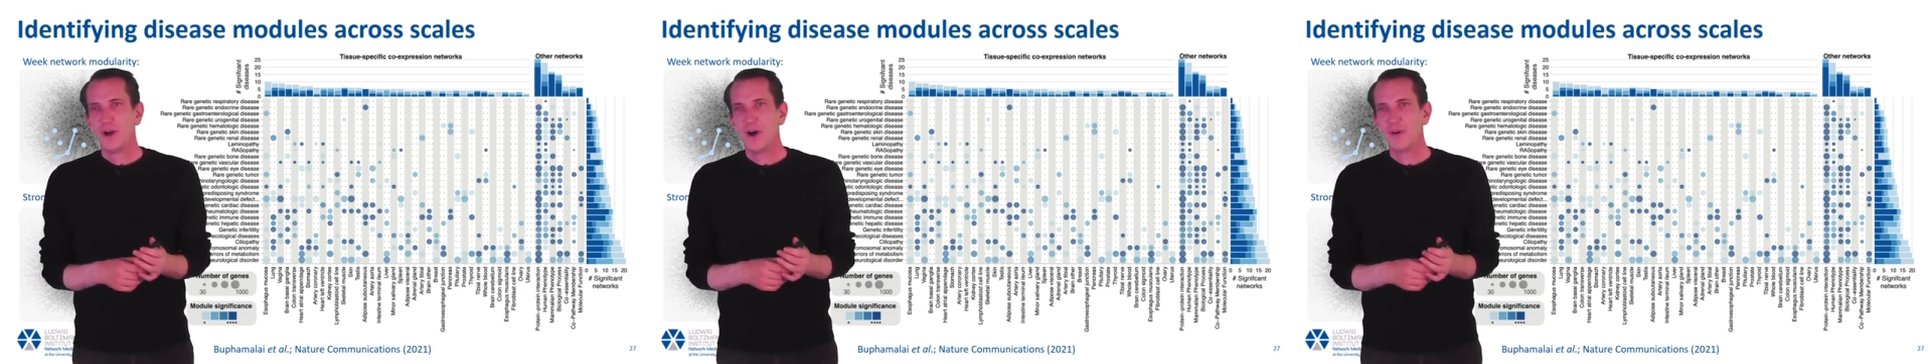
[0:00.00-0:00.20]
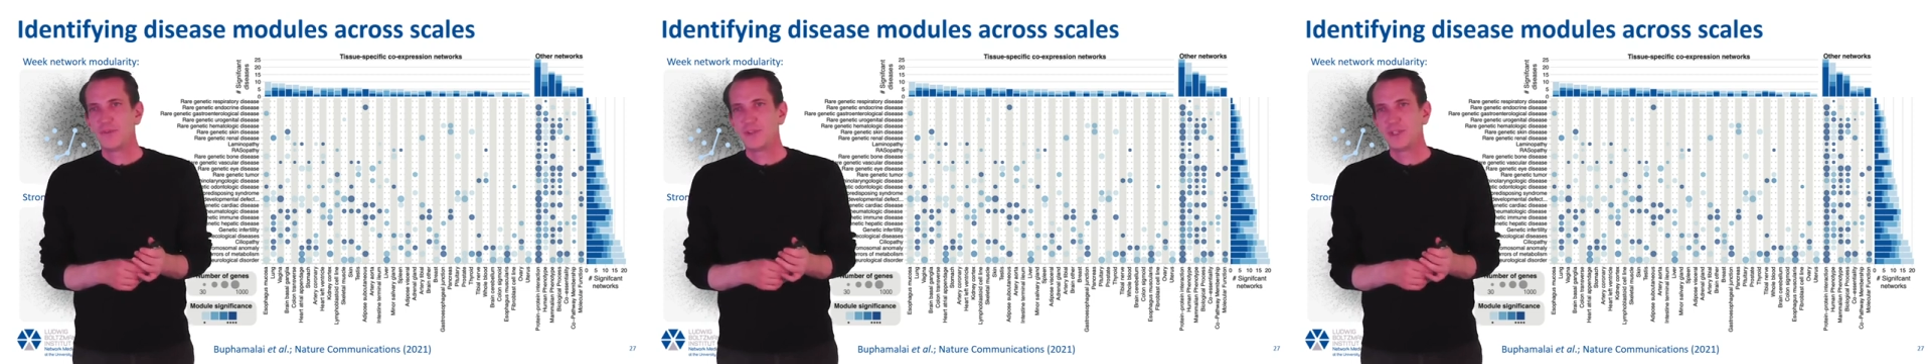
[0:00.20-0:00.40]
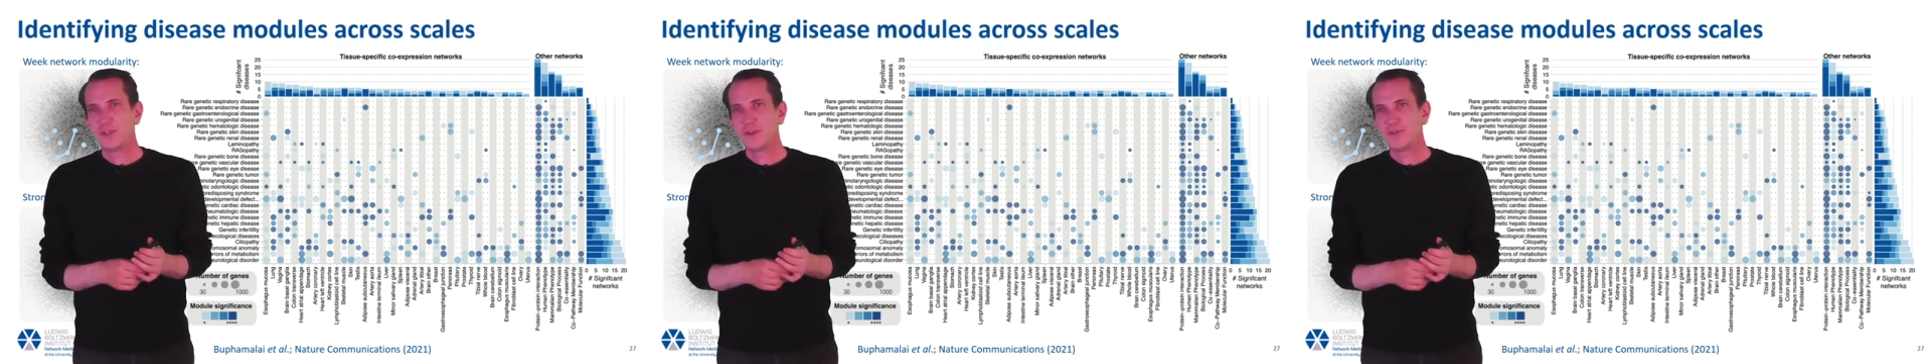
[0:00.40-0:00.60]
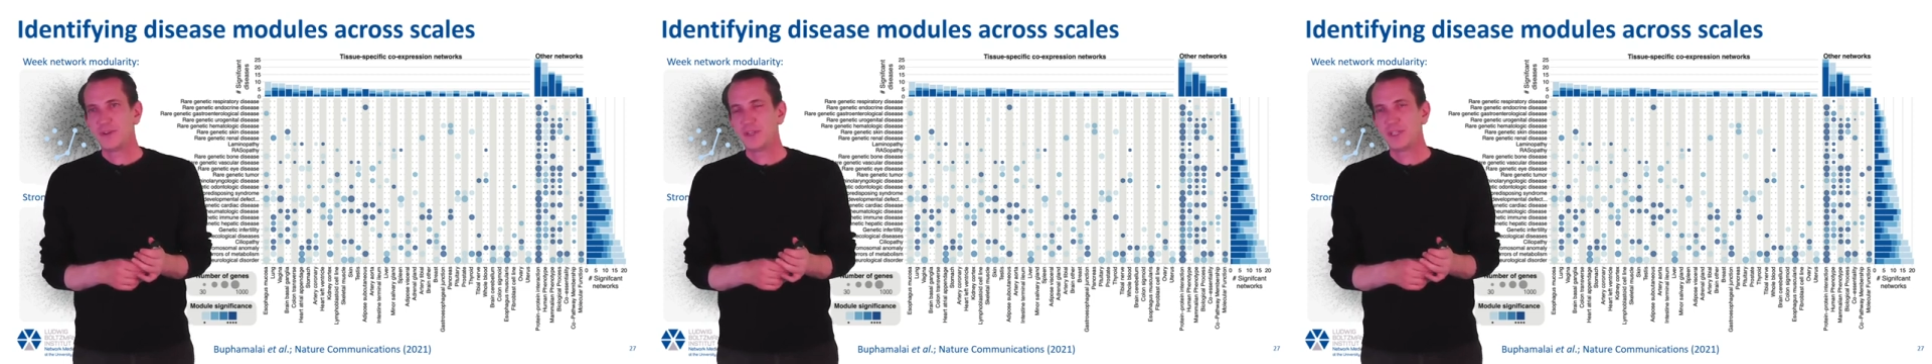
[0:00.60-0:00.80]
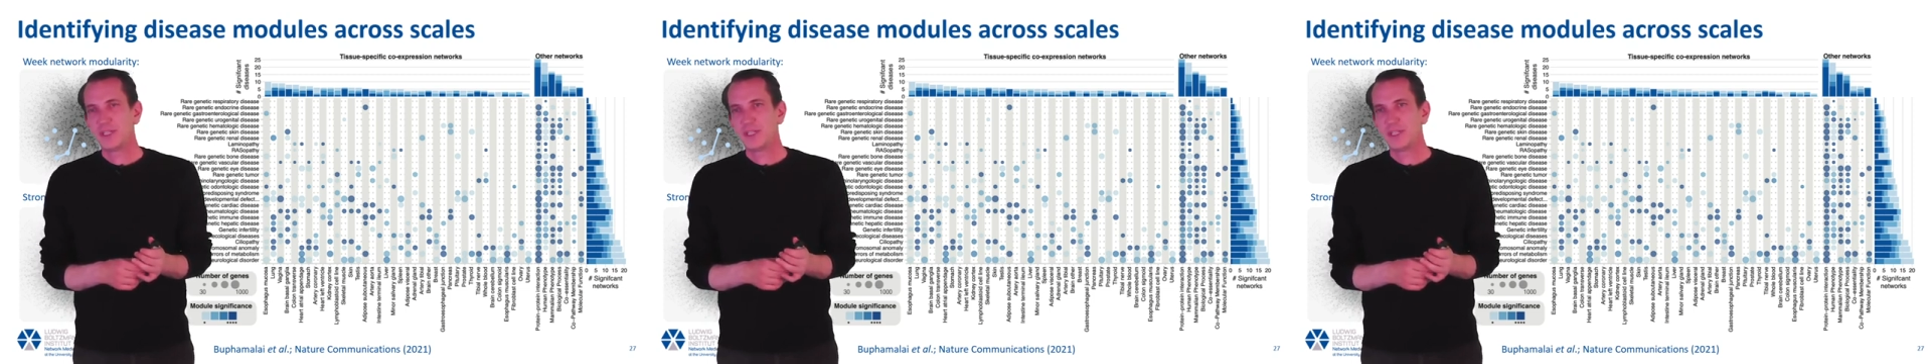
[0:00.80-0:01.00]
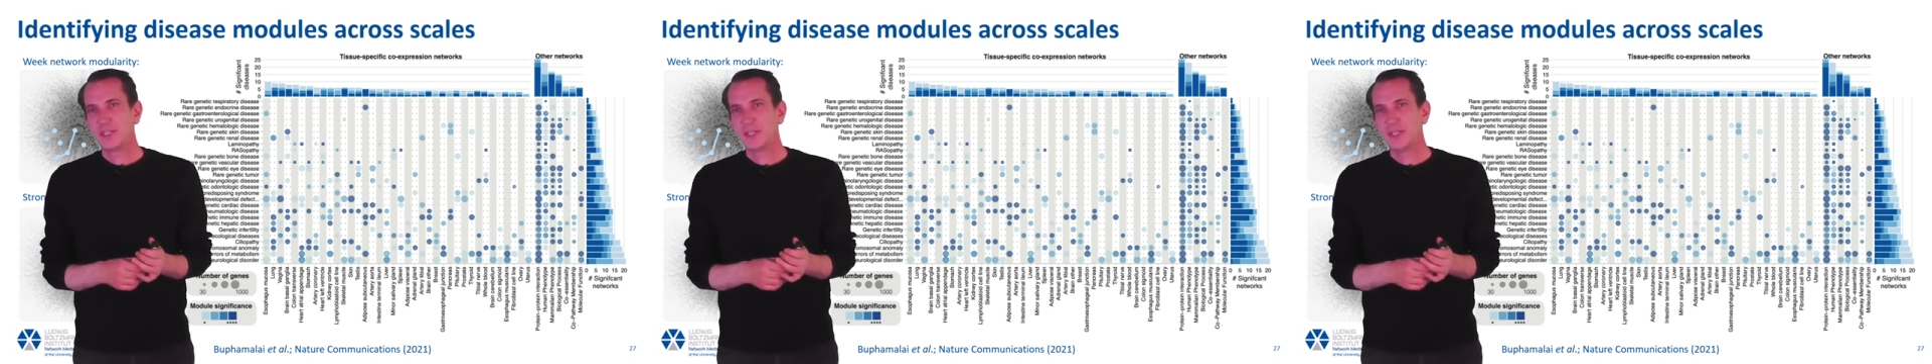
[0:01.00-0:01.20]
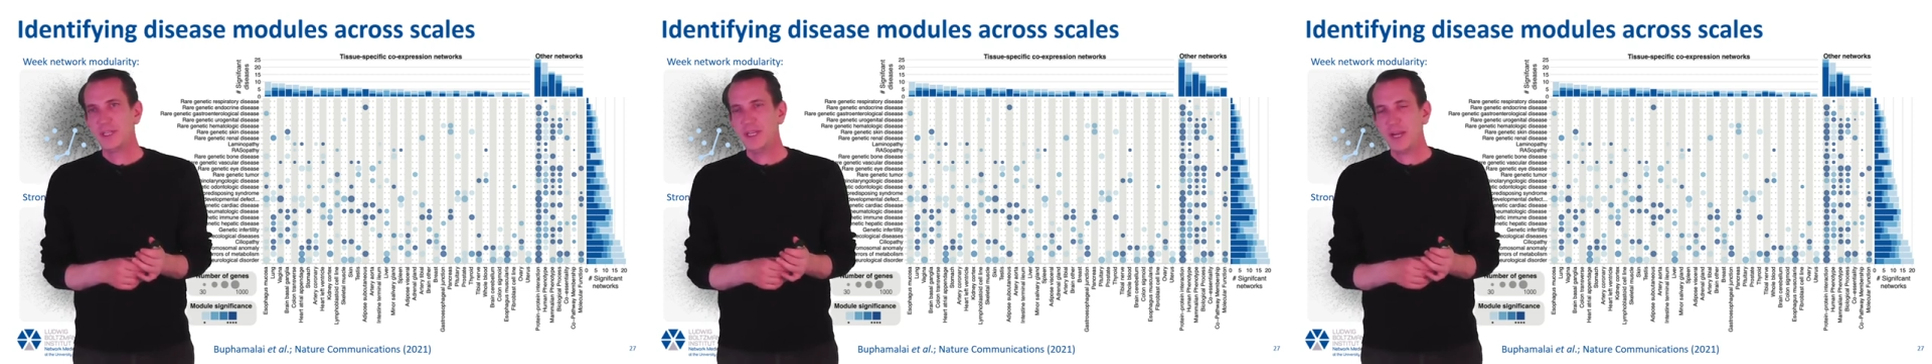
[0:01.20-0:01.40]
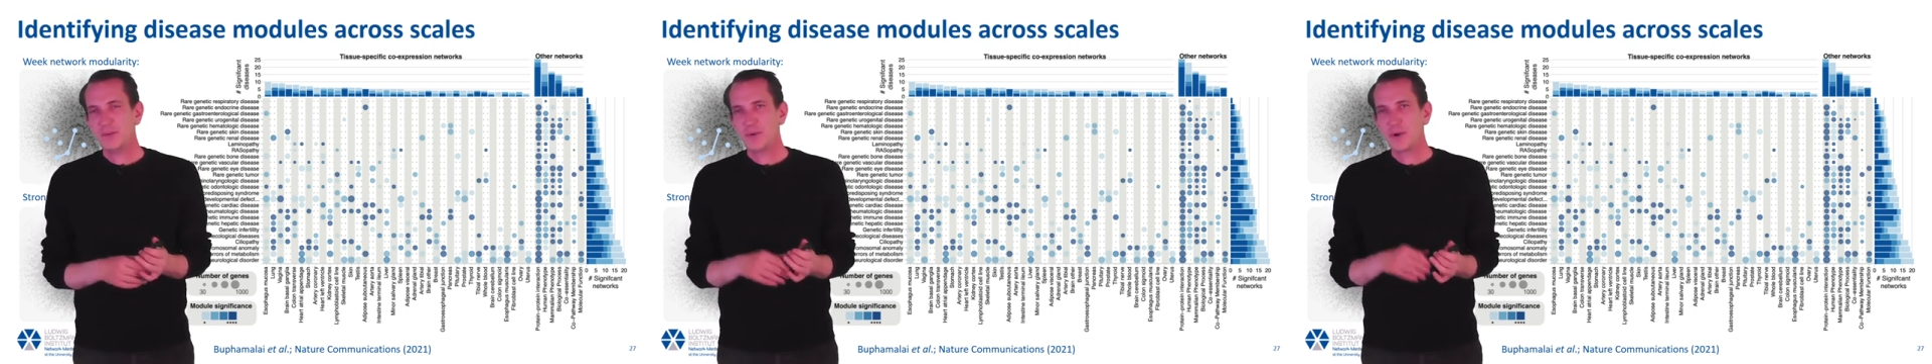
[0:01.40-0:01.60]
of the different
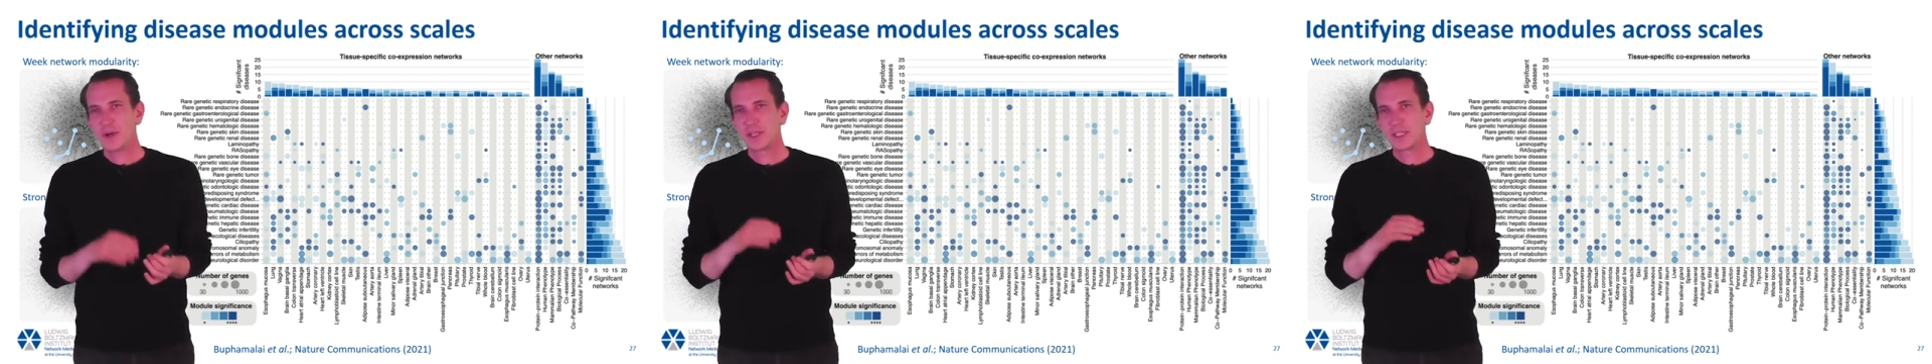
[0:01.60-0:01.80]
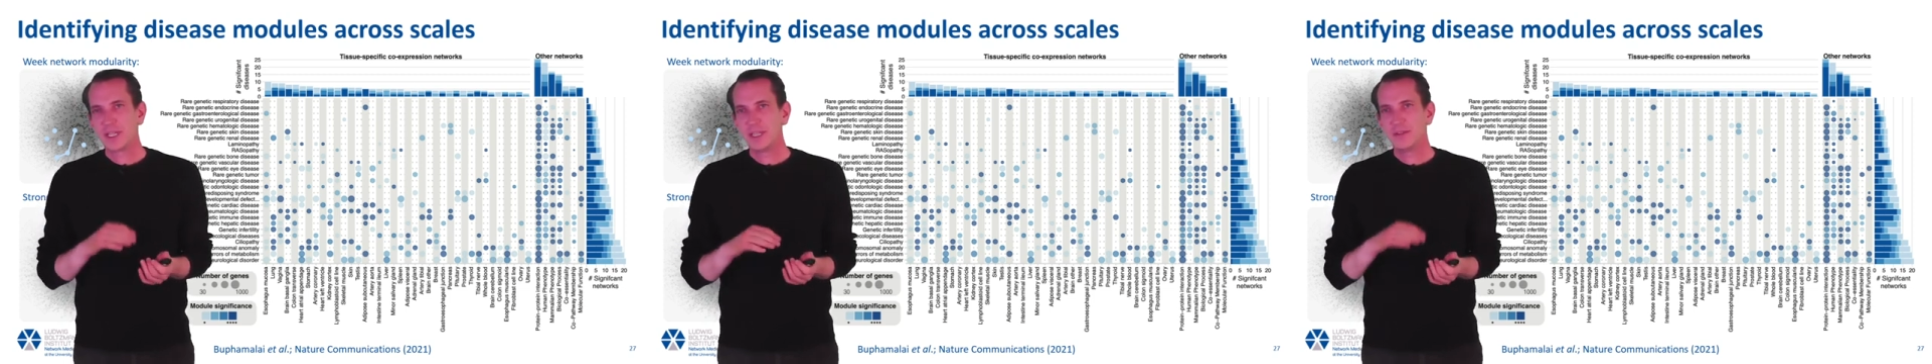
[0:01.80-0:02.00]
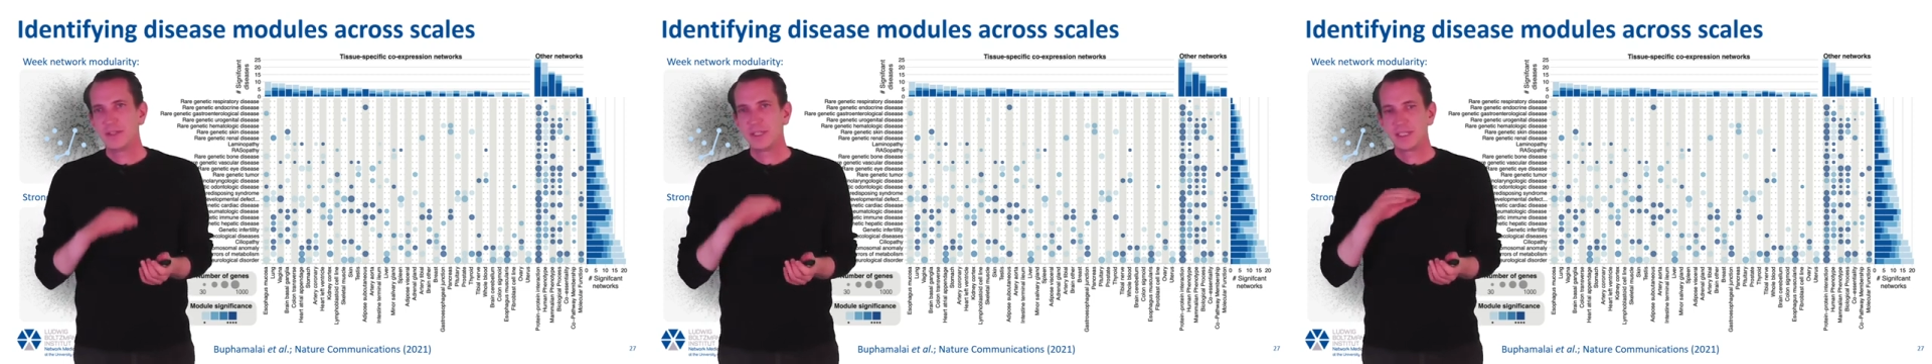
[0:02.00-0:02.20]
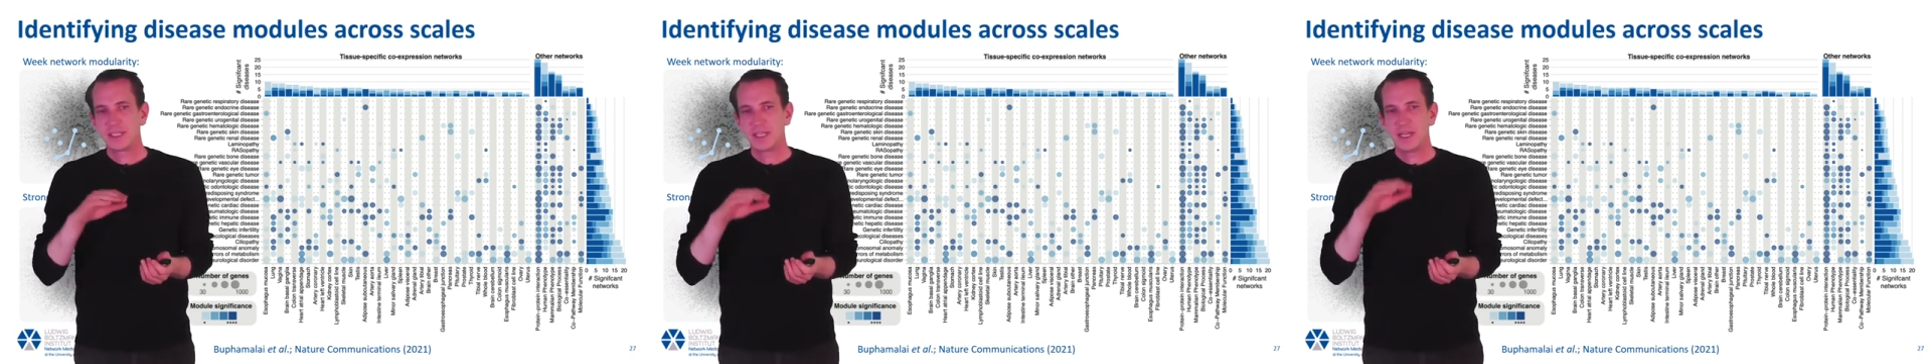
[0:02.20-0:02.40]
networks in this